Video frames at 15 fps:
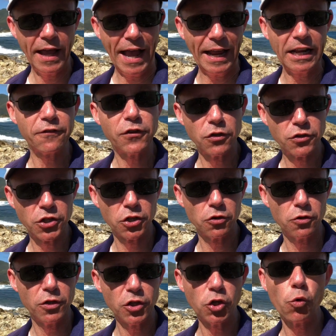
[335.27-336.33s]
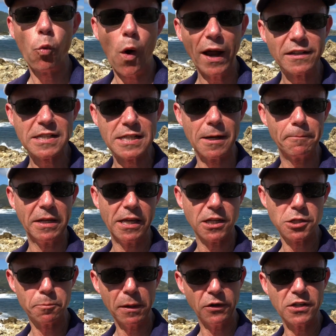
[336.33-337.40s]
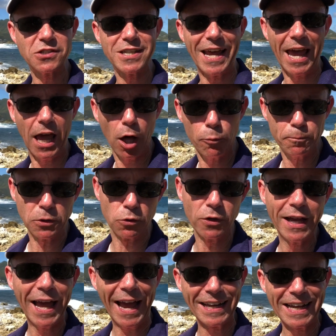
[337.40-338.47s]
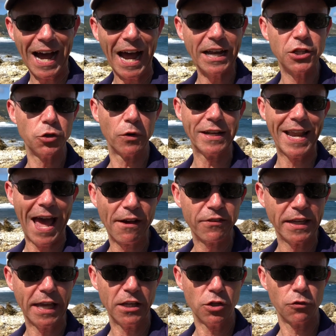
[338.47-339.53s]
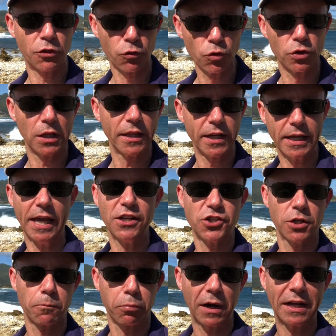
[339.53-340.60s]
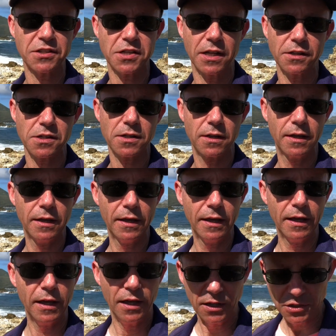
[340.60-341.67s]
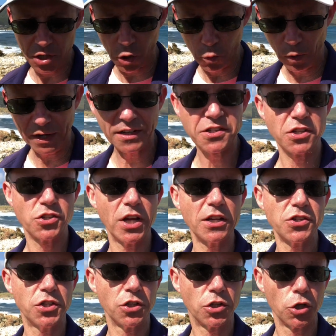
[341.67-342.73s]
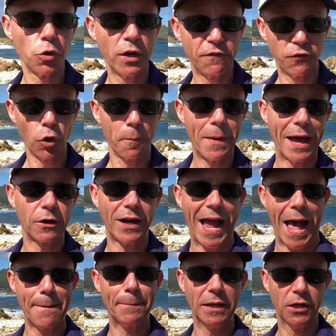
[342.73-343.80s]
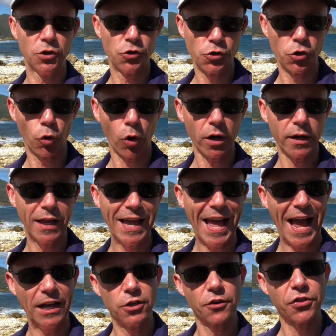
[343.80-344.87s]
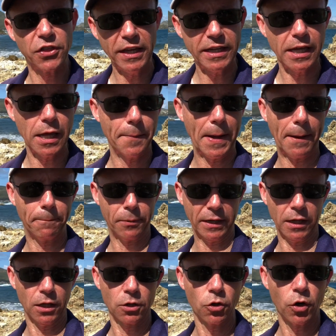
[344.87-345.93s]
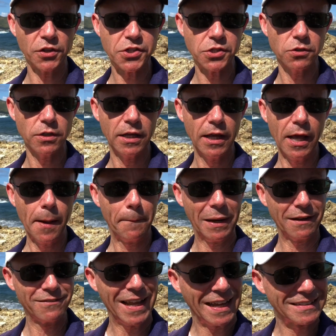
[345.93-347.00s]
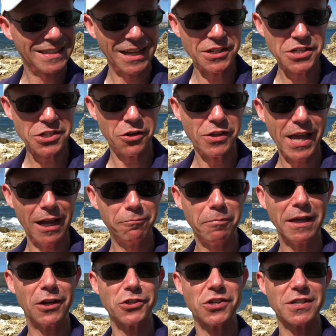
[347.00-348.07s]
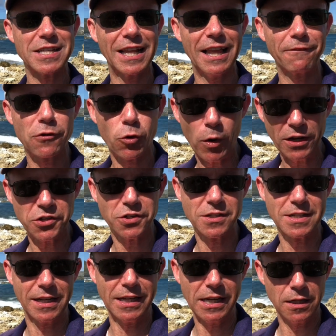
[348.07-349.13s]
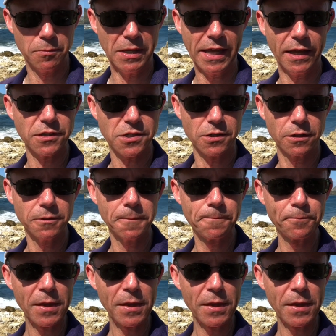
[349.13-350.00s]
And if you do, you want somebody experienced to help you and guide you and navigate you through the litigation process. So what I suggest you do if your matter happened in New York and you're thinking about bringing a lawsuit, but have not done so yet because you still have questions that need to be answered,